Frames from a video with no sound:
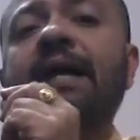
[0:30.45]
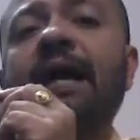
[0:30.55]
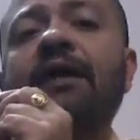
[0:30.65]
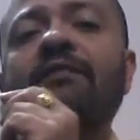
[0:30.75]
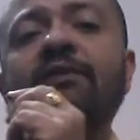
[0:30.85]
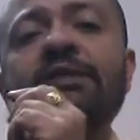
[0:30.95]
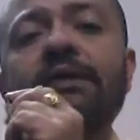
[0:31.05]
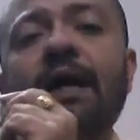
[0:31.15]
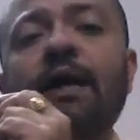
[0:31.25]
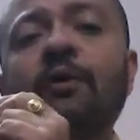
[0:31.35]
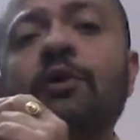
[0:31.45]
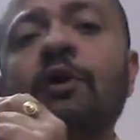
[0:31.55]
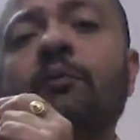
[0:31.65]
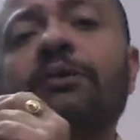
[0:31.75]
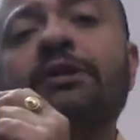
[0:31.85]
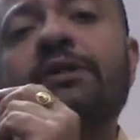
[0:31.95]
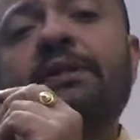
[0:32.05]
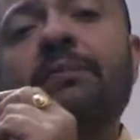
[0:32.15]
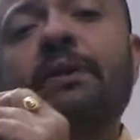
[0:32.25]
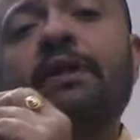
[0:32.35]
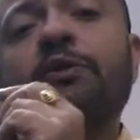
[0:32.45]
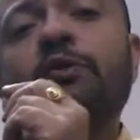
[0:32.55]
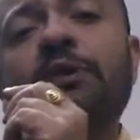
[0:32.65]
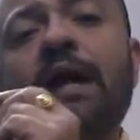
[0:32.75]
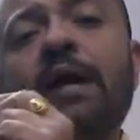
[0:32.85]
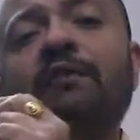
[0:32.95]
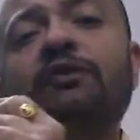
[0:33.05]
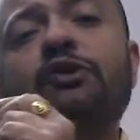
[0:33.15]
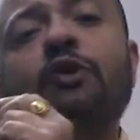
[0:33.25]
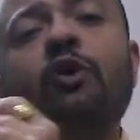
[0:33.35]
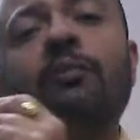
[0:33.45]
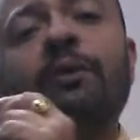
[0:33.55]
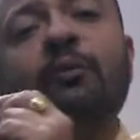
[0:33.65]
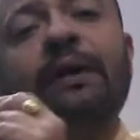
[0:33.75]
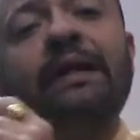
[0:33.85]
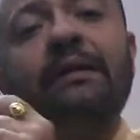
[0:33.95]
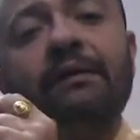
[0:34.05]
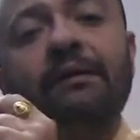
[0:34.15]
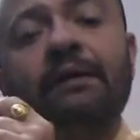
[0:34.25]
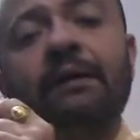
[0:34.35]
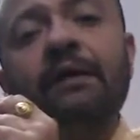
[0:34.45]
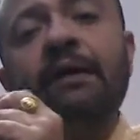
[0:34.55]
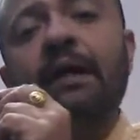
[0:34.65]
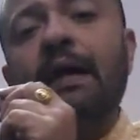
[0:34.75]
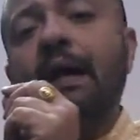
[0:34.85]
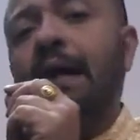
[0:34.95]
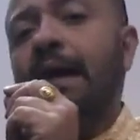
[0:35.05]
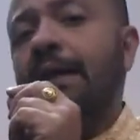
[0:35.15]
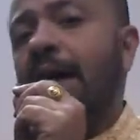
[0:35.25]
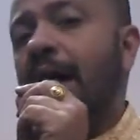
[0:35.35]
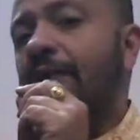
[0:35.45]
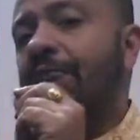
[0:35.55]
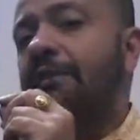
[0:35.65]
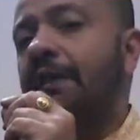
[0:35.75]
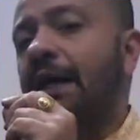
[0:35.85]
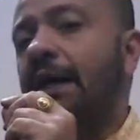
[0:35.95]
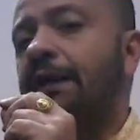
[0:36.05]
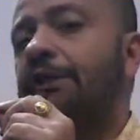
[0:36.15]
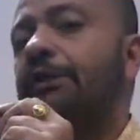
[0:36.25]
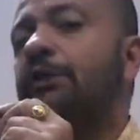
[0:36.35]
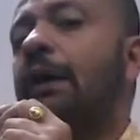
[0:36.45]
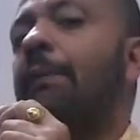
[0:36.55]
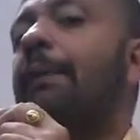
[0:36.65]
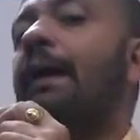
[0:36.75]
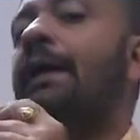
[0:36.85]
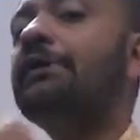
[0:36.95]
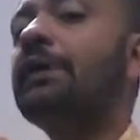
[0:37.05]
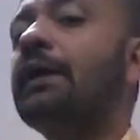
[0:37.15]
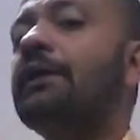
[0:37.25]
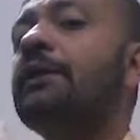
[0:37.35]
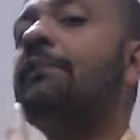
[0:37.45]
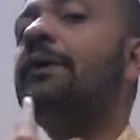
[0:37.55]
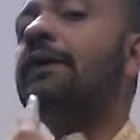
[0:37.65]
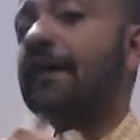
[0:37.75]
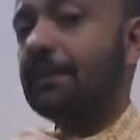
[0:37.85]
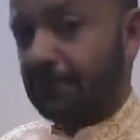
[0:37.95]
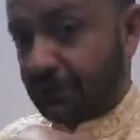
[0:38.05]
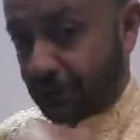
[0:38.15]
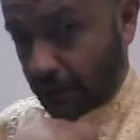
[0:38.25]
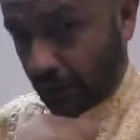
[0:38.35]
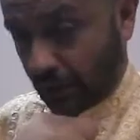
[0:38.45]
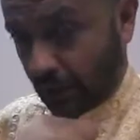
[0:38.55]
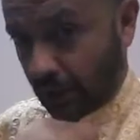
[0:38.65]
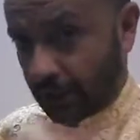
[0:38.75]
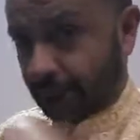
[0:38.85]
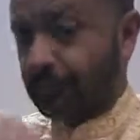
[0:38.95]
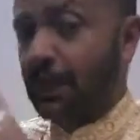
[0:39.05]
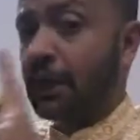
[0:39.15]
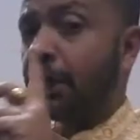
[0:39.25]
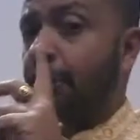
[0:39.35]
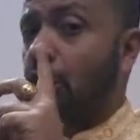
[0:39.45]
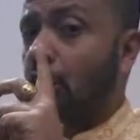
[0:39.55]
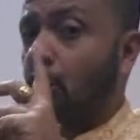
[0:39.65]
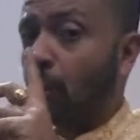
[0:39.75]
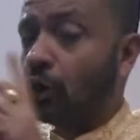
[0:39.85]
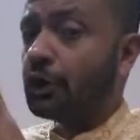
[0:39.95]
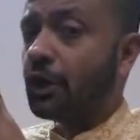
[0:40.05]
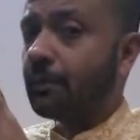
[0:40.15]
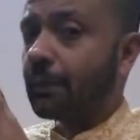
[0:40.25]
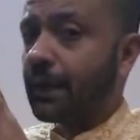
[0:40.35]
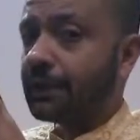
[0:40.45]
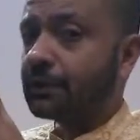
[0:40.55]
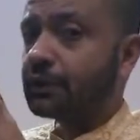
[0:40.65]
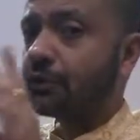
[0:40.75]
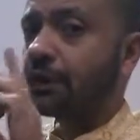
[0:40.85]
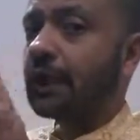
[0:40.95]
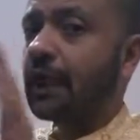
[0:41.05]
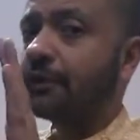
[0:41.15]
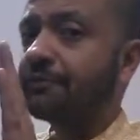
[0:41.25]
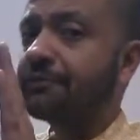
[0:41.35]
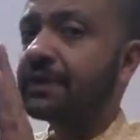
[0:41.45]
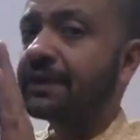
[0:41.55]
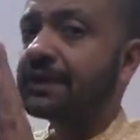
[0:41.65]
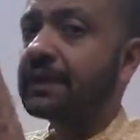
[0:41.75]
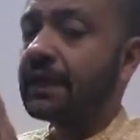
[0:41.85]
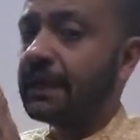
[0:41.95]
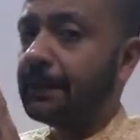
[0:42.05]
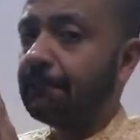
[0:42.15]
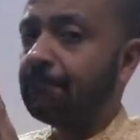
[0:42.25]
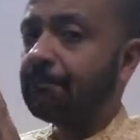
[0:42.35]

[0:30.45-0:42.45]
kind of a sound which is similar to that of a stormy wind. And after that, you apply Jalandharban, that means chin lock. You hold your breath to the count of 16,